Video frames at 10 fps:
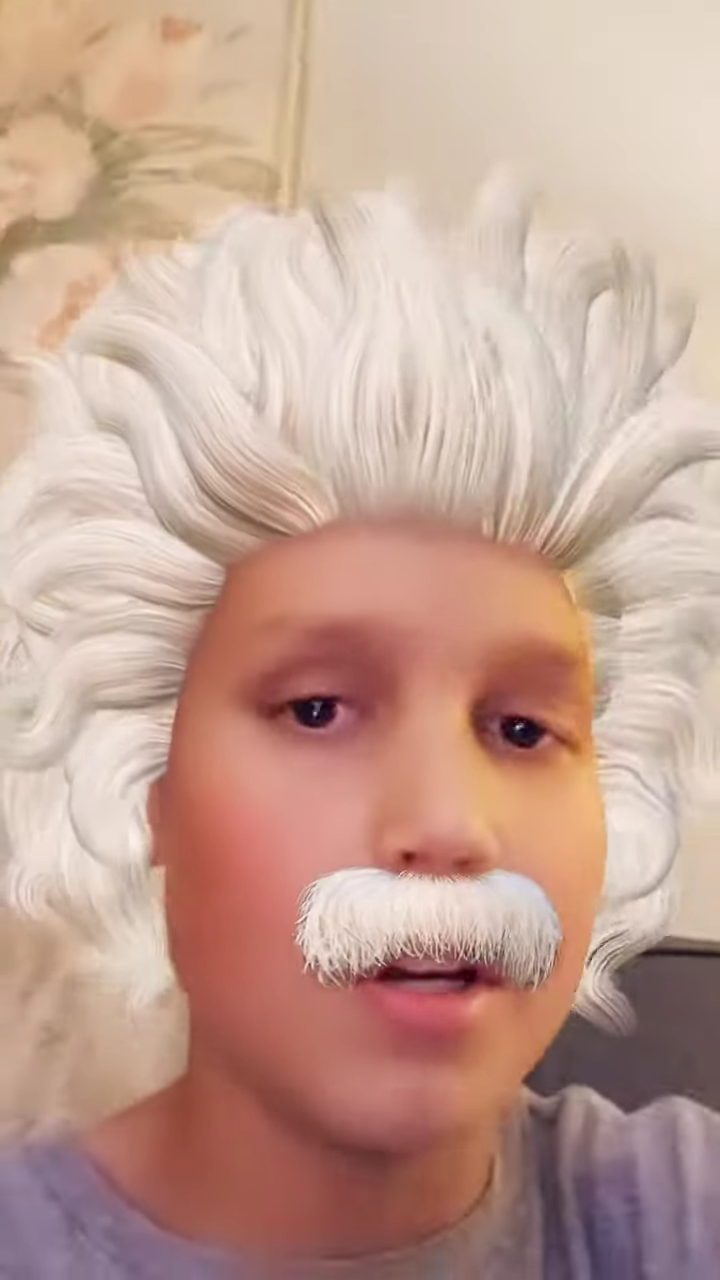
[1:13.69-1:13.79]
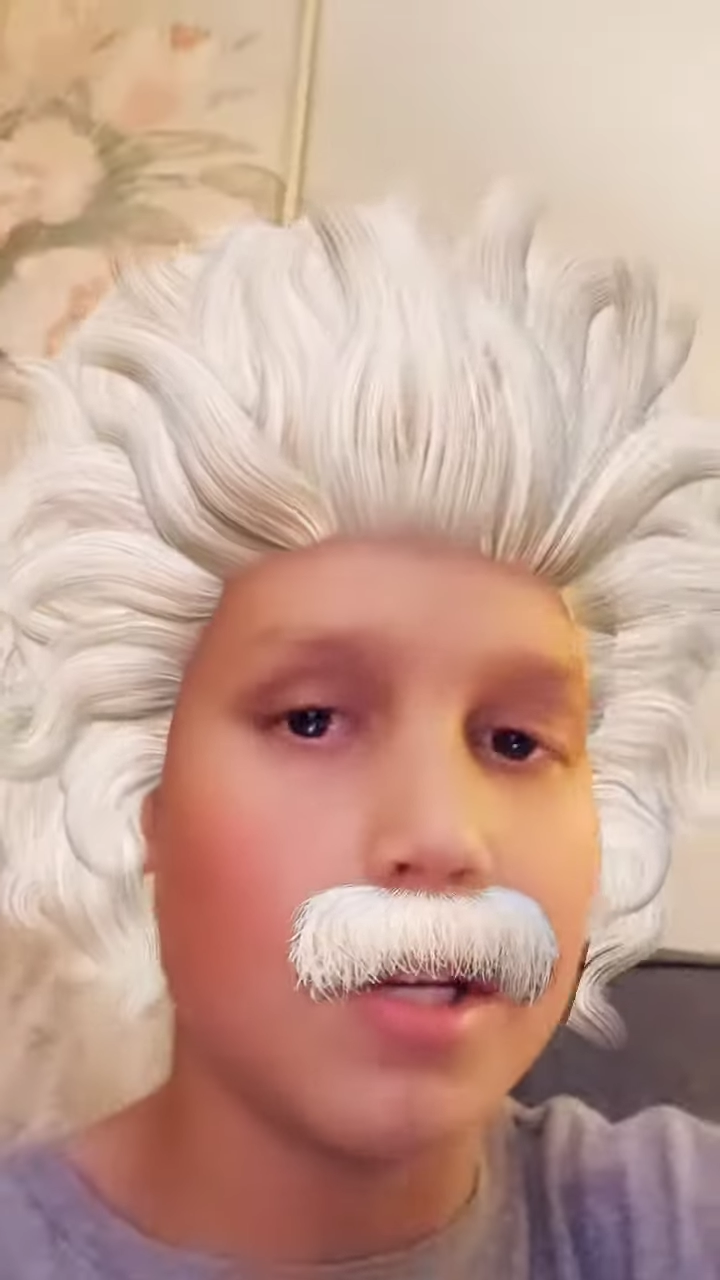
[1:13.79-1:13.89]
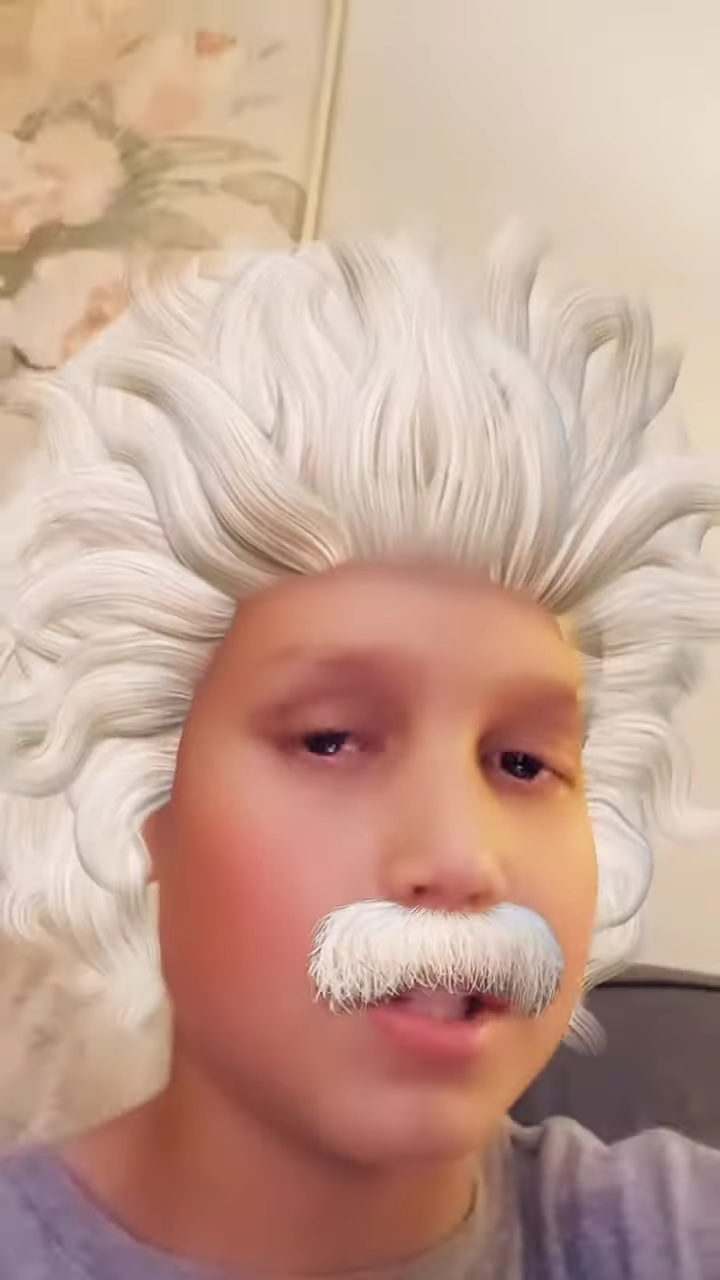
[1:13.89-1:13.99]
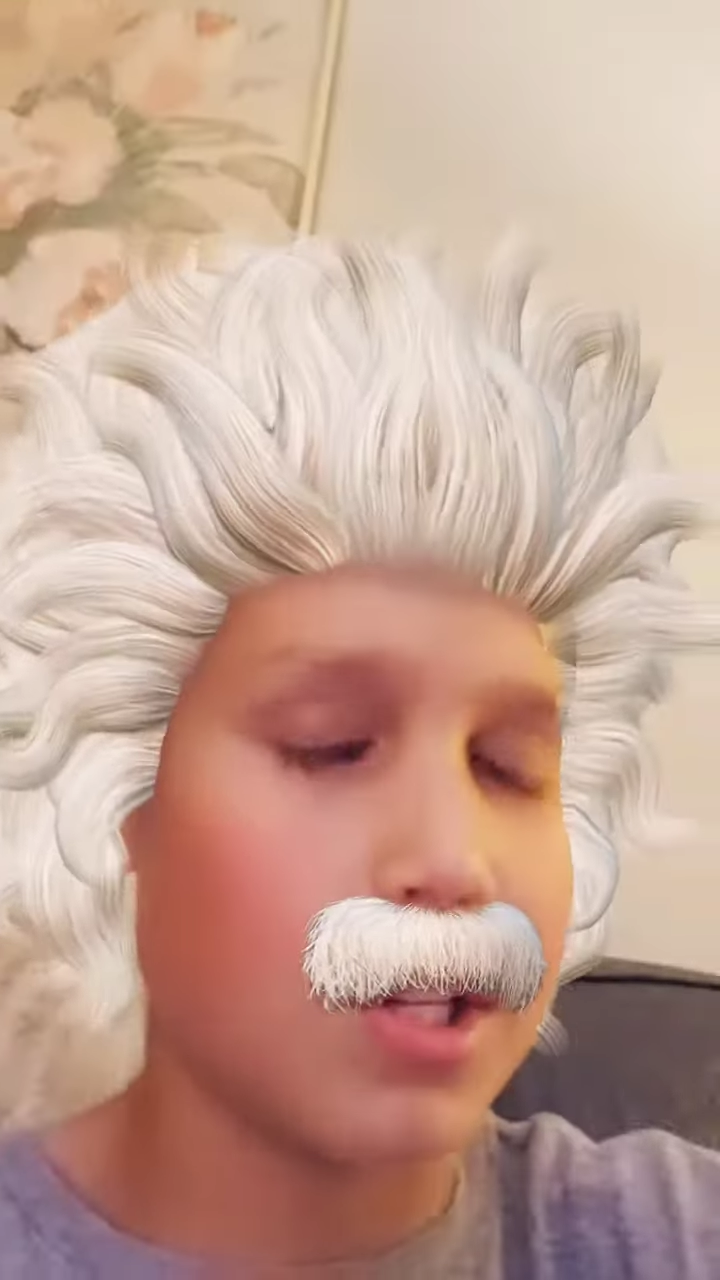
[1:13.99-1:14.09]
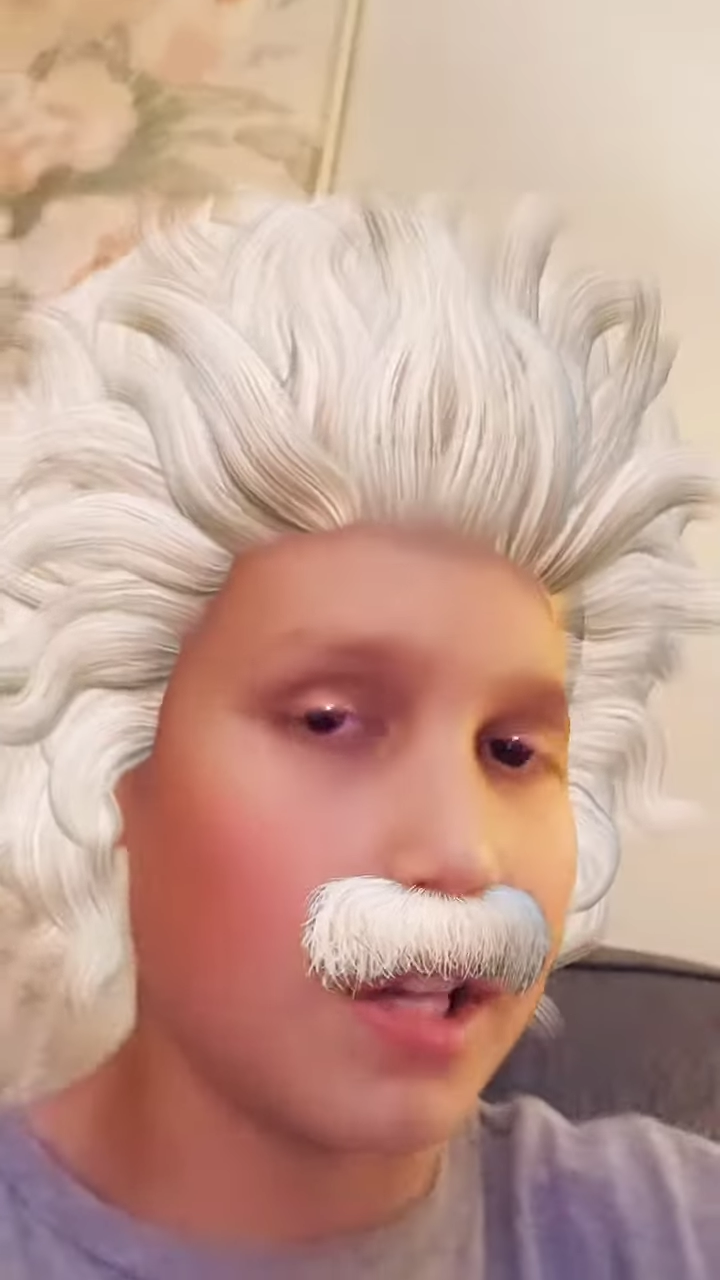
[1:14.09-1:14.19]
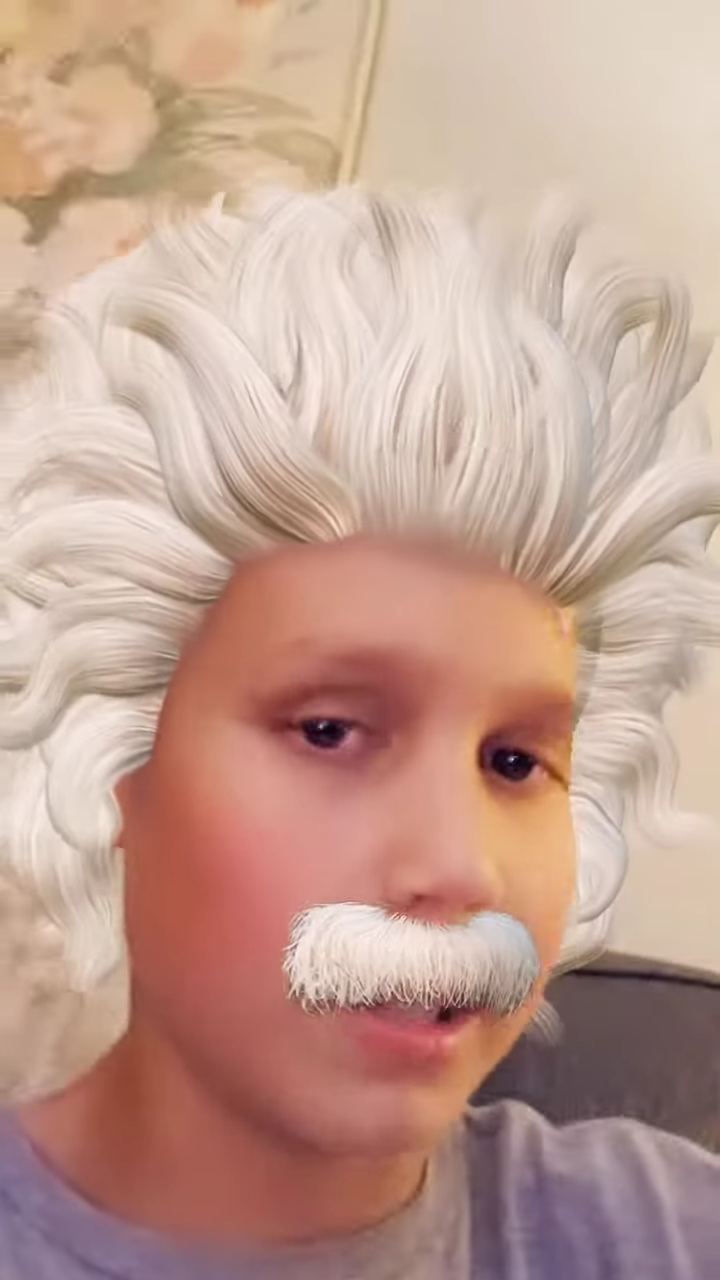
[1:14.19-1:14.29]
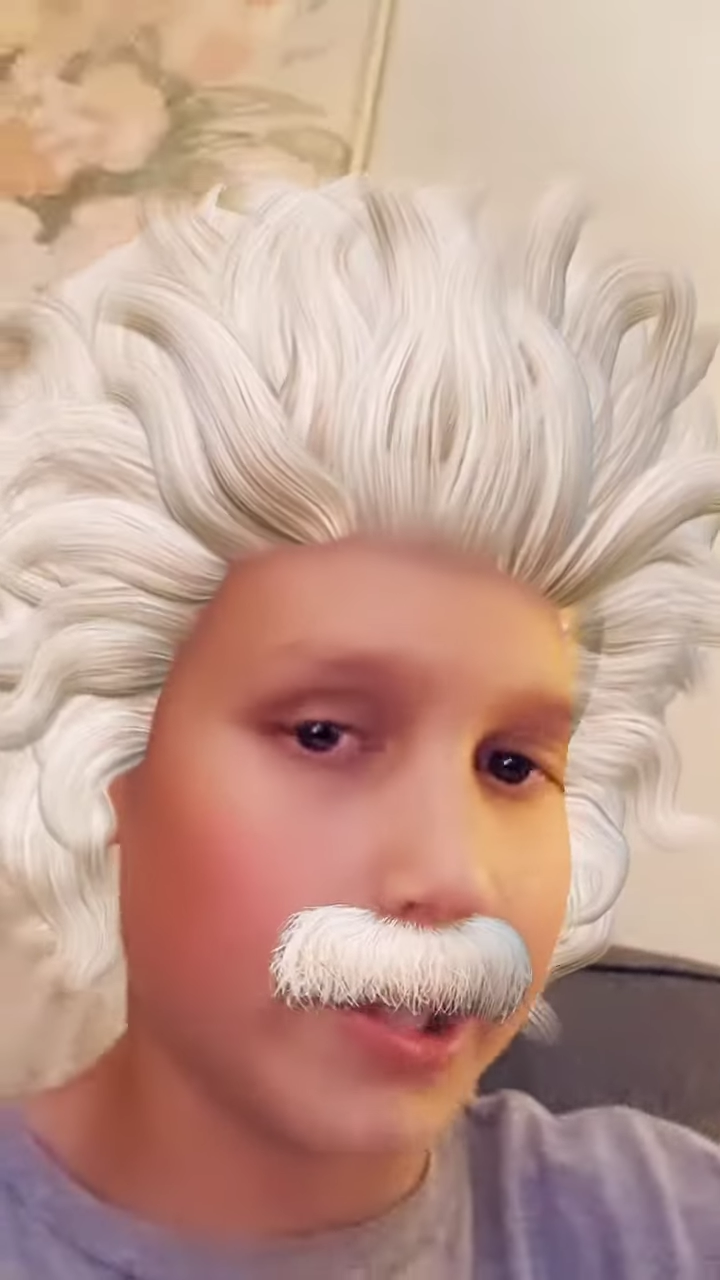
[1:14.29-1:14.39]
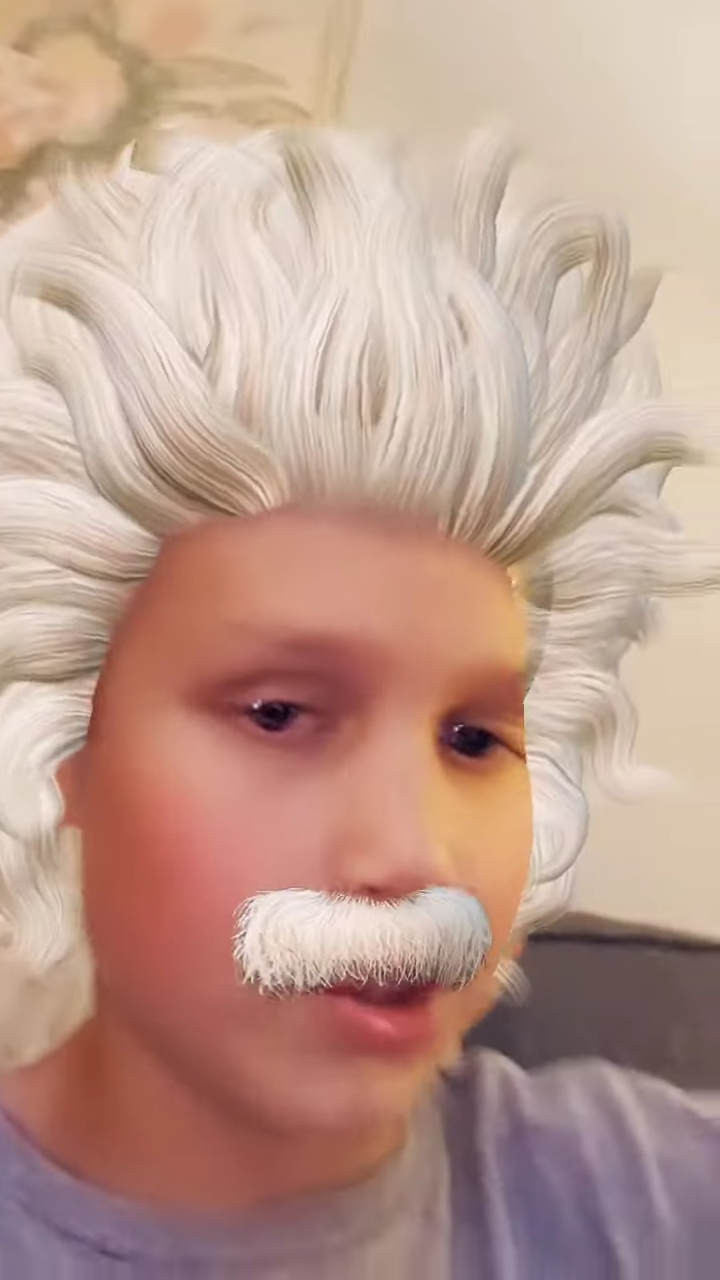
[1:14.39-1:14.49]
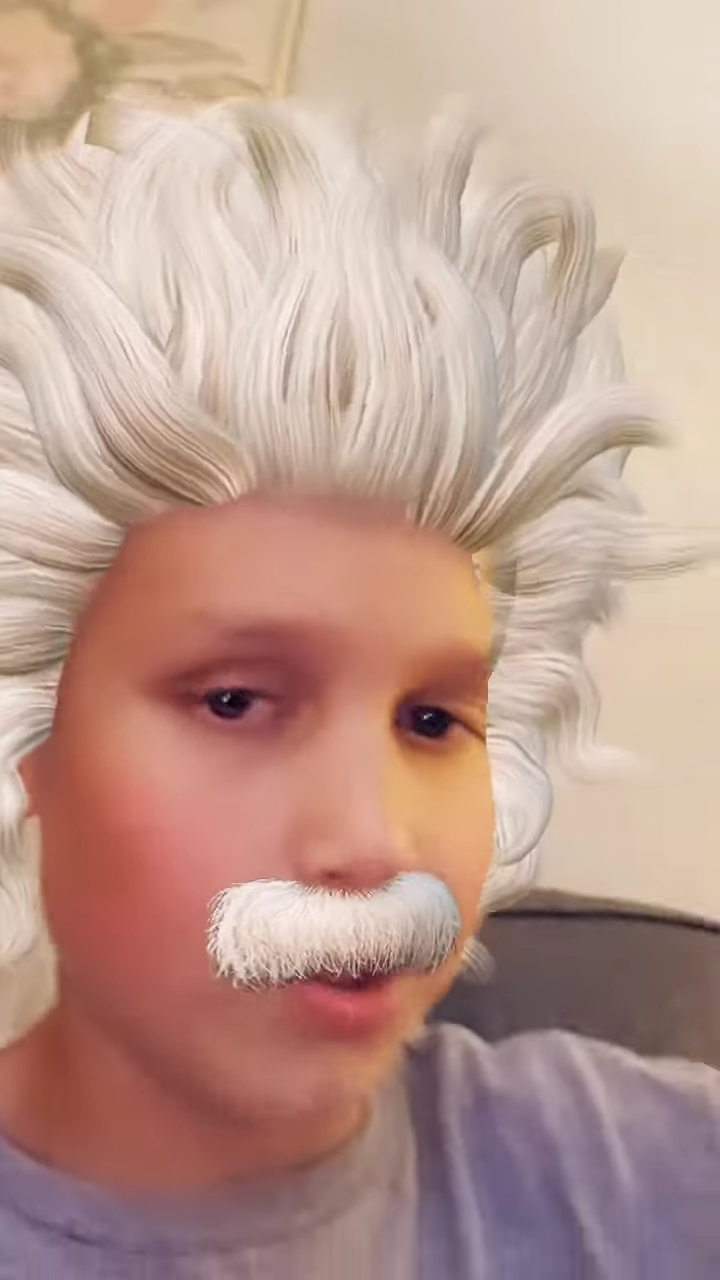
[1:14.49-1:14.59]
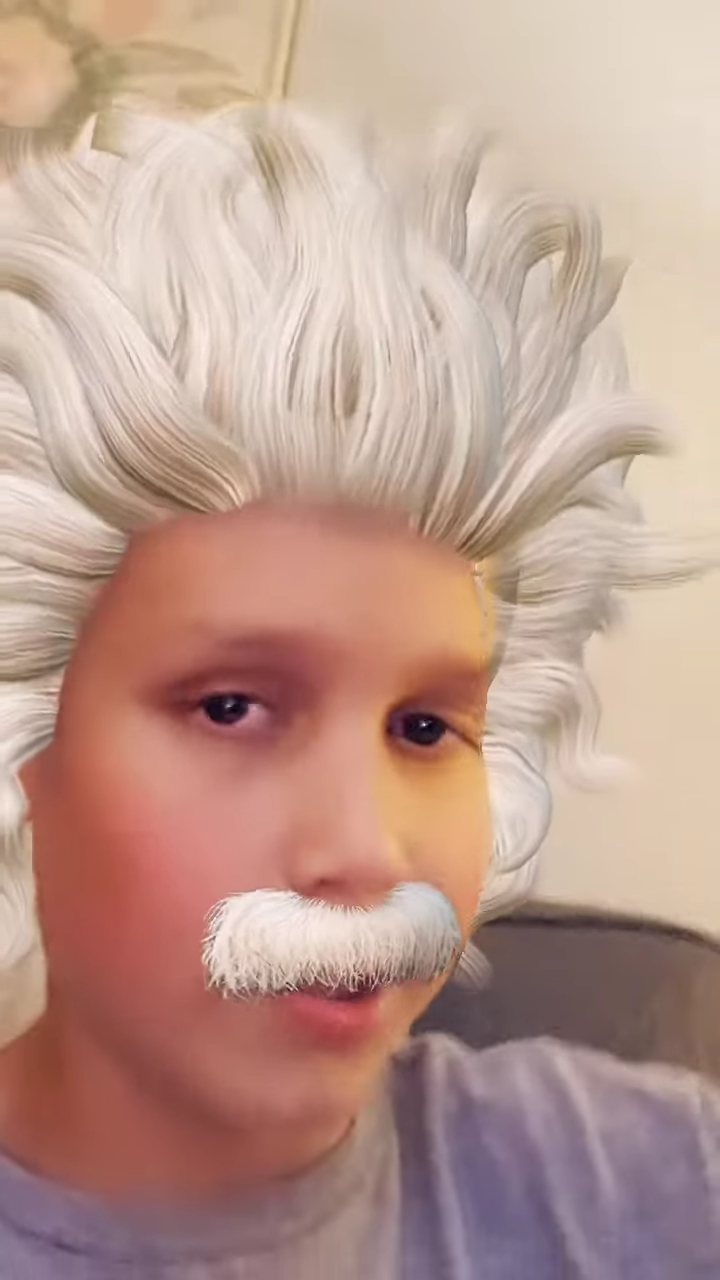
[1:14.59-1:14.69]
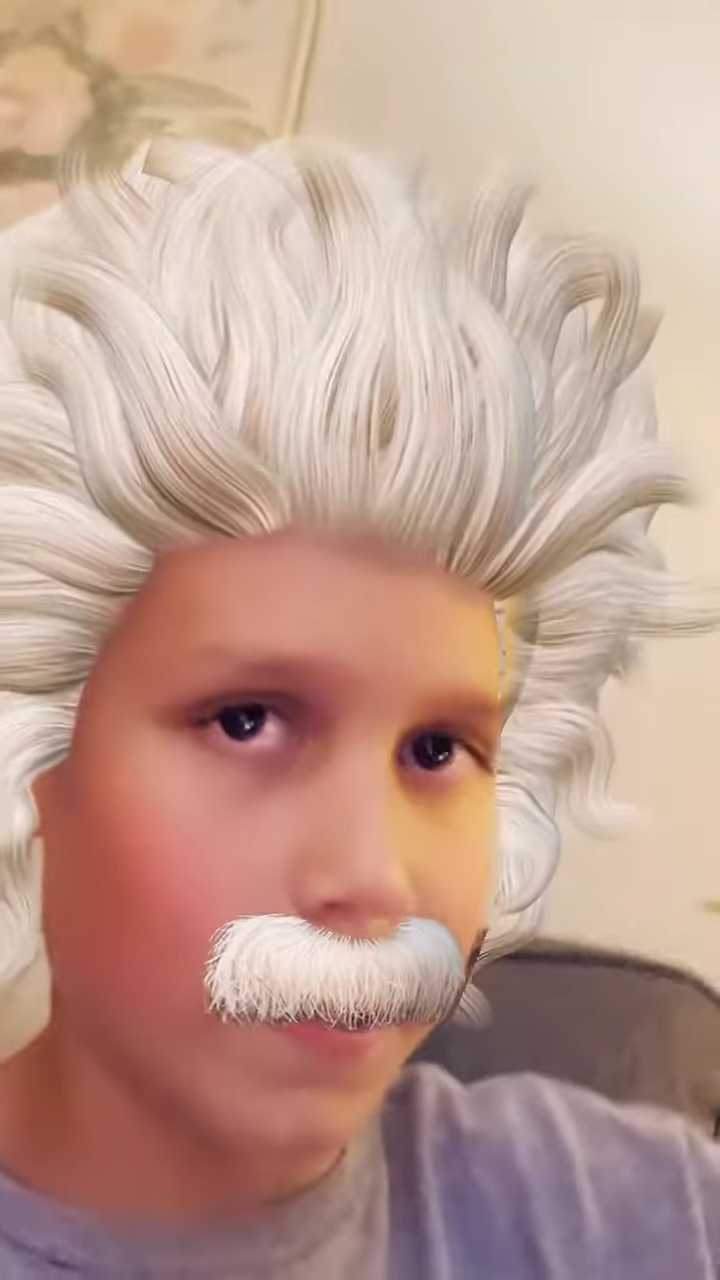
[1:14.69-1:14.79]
Stay electric.